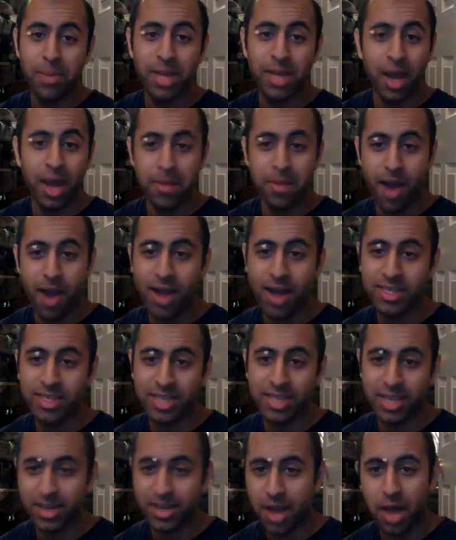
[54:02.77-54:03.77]
me to unbox
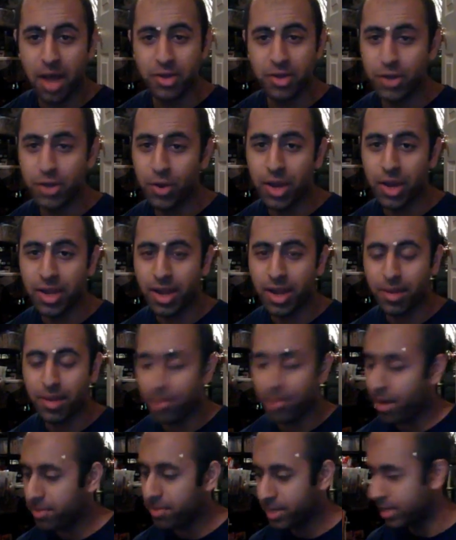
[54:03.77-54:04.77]
it, I'll do it. I'll
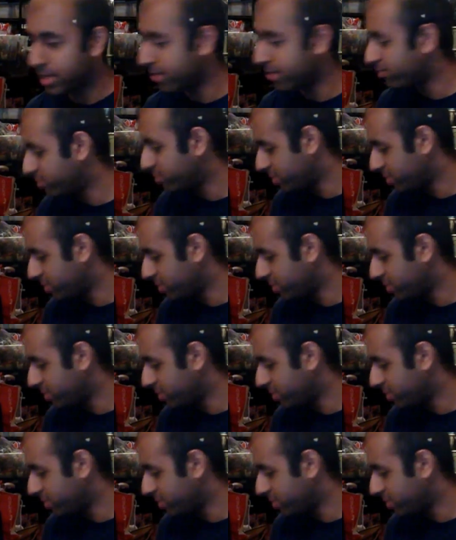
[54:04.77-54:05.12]
probably,